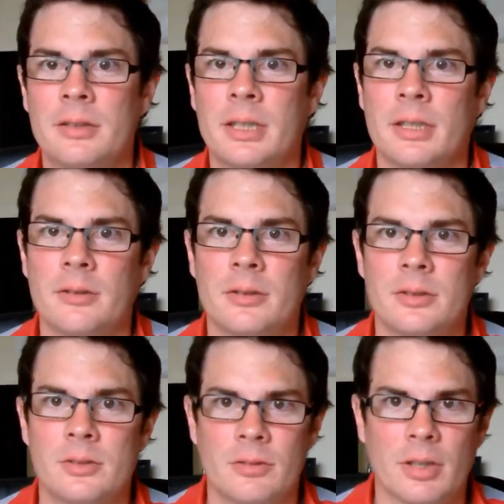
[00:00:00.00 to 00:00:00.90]
you know,
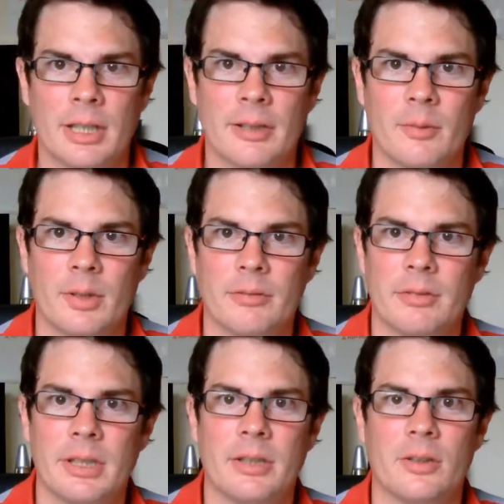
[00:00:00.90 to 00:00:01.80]
struggling with
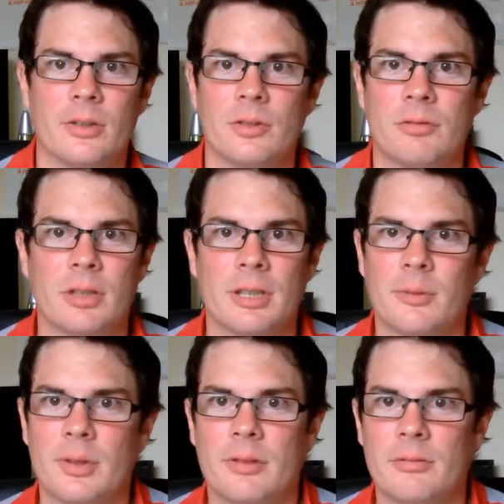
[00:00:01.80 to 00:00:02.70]
the reading or
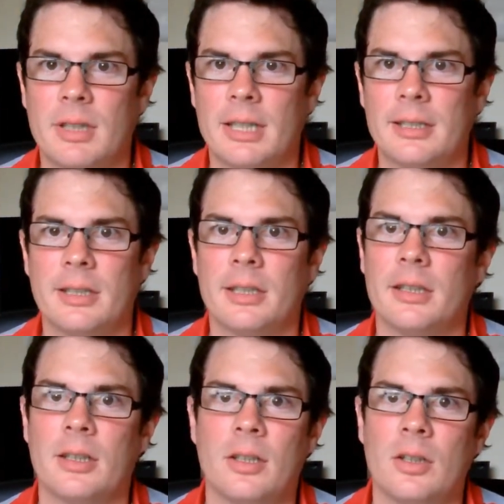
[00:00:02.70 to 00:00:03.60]
struggling with the
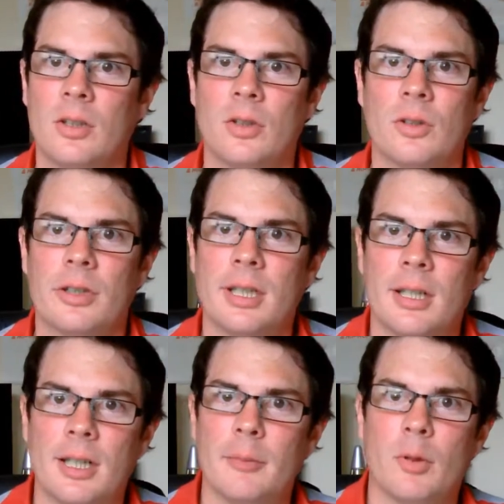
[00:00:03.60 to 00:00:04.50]
writing or the
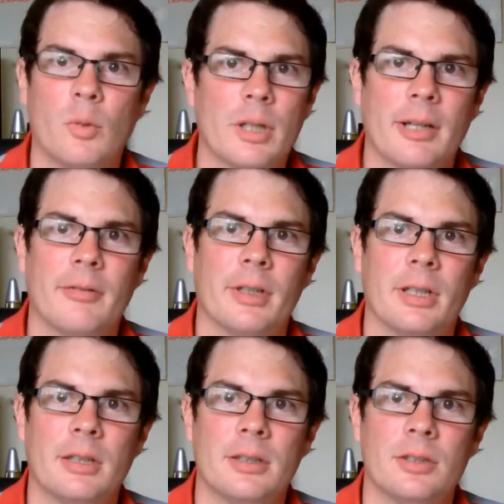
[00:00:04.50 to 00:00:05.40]
time or whatever,
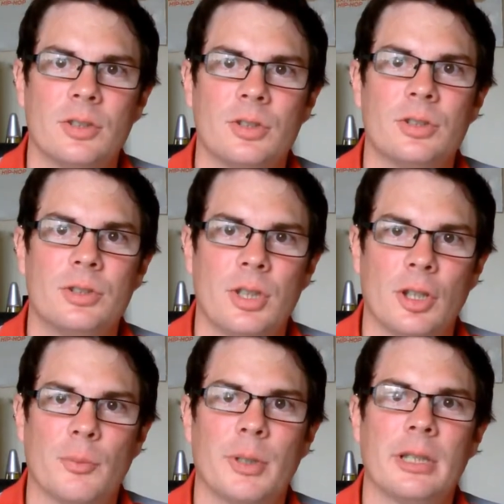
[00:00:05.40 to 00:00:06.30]
just
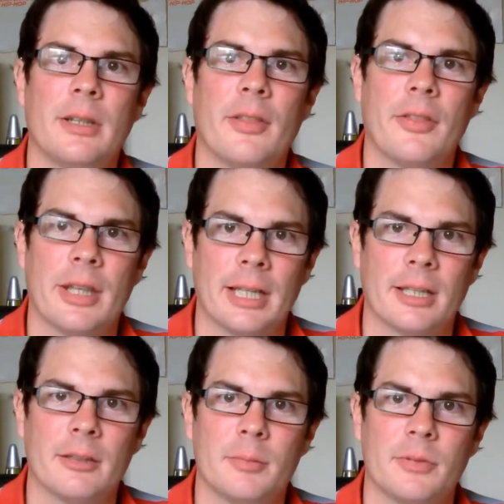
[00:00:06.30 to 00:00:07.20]
stop and
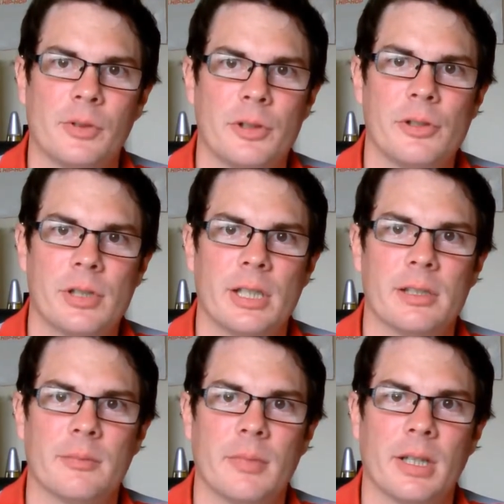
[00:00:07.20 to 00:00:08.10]
think before you say
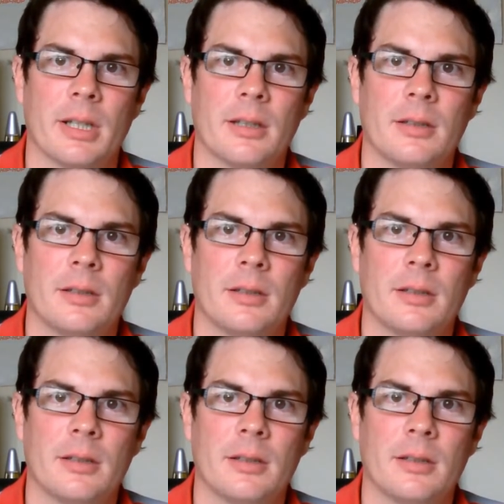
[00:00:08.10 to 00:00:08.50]
something.